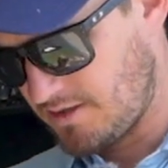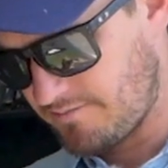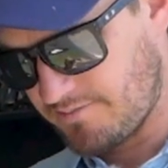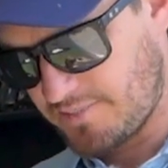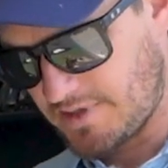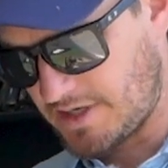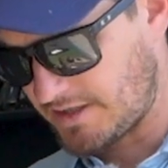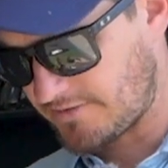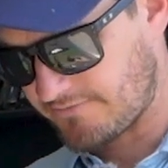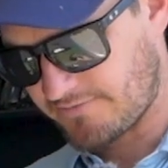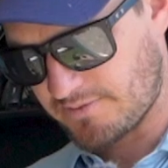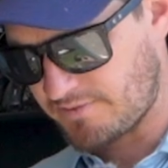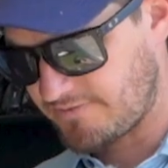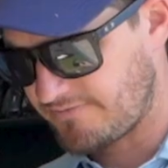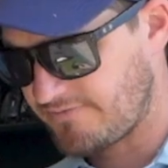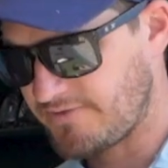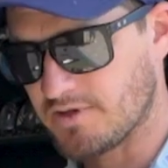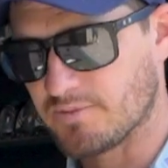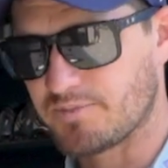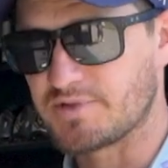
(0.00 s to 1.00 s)
but from a
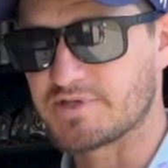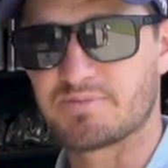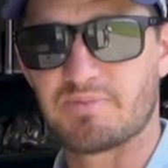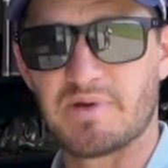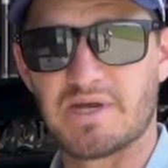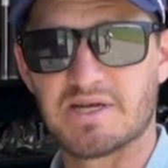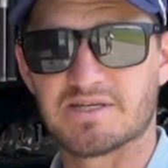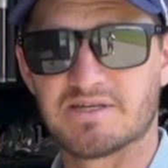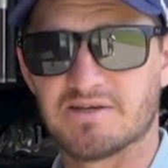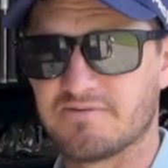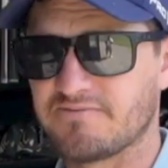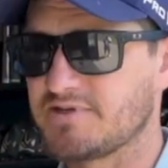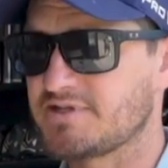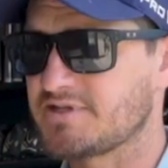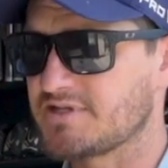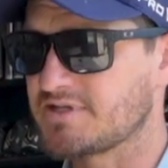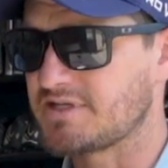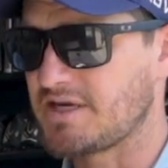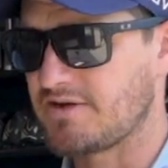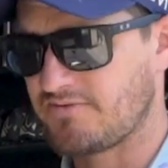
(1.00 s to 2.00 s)
field perspective,
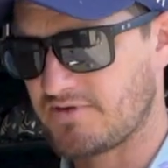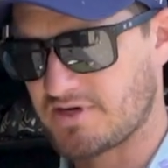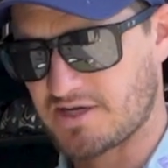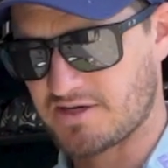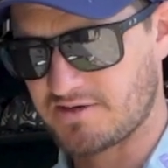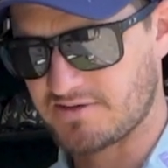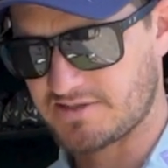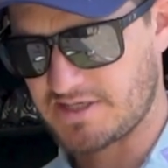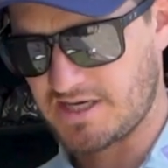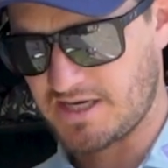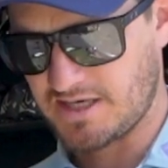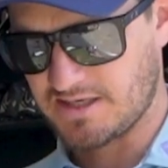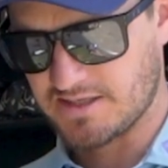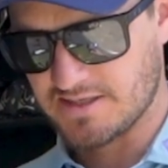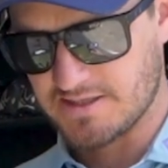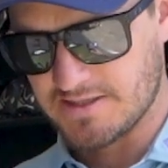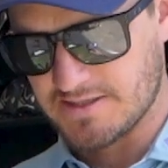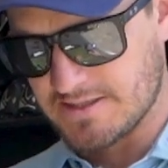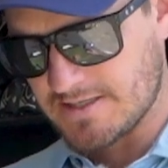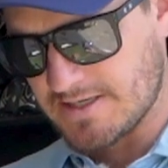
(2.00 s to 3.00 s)
it's a 7 out of 10
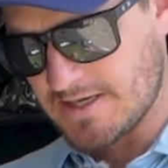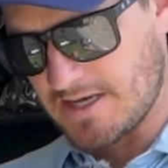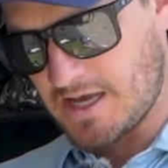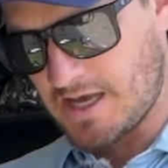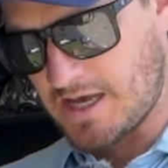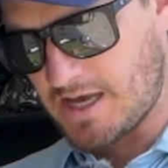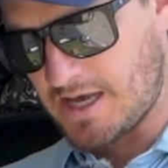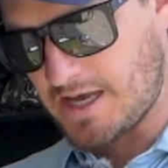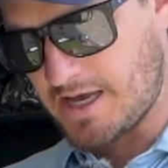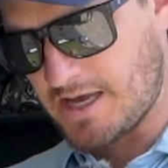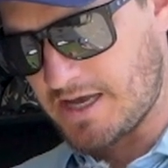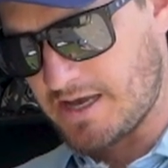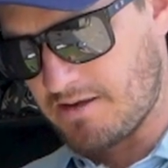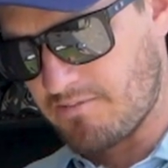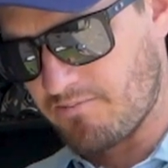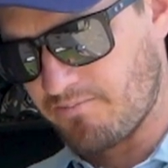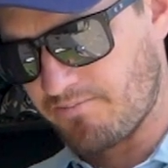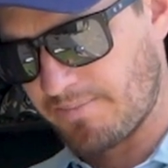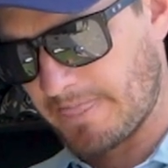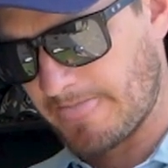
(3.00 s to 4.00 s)

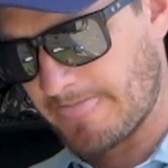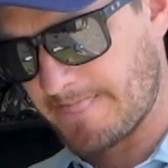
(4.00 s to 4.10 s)
on